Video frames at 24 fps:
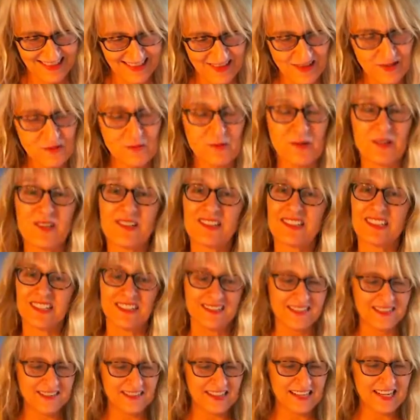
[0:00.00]
The world.
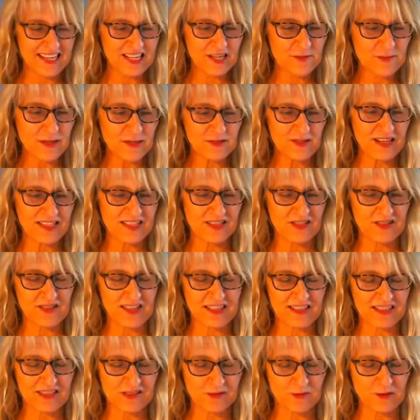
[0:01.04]
So the ego may try to
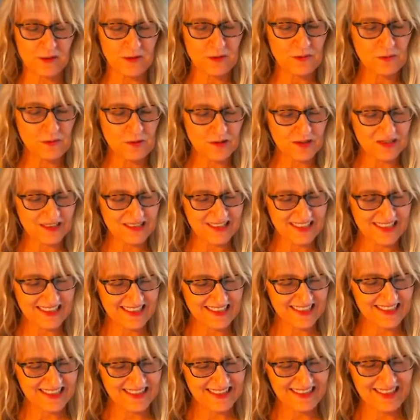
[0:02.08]
distract us with the world,
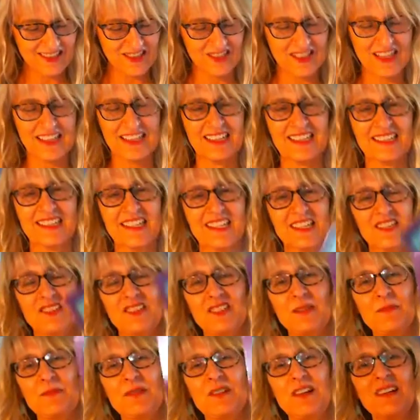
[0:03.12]
the Shetland
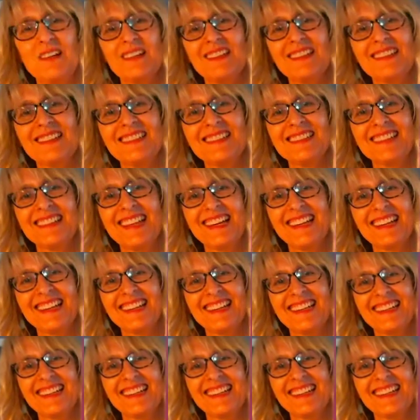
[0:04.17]
sheepdog in this deck.